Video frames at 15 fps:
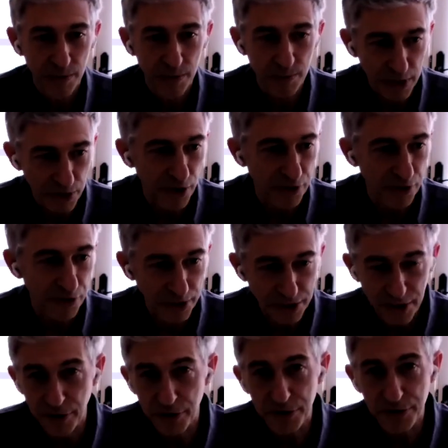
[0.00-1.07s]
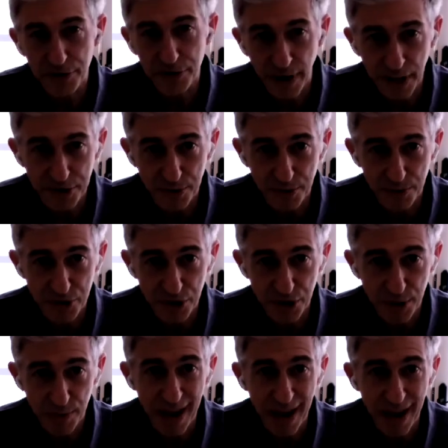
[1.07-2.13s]
money laundering and terrorist financing
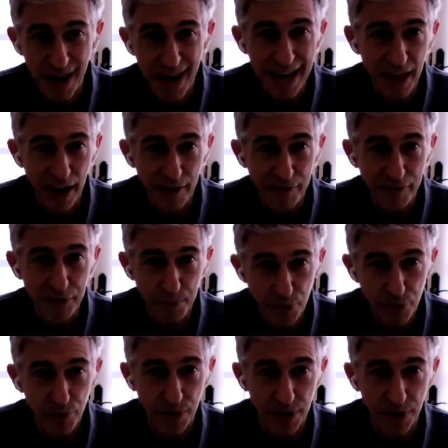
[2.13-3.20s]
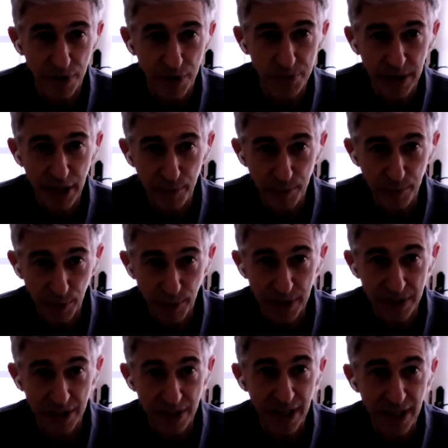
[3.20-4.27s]
regime, and they have to prove that it's being
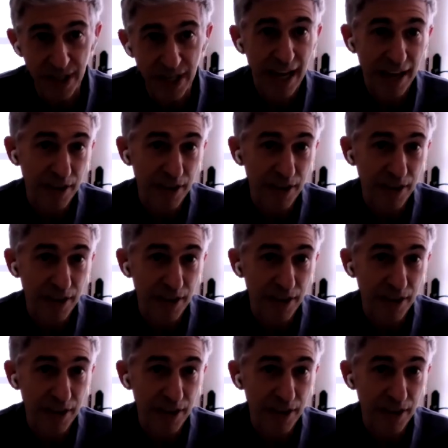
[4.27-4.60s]
implemented.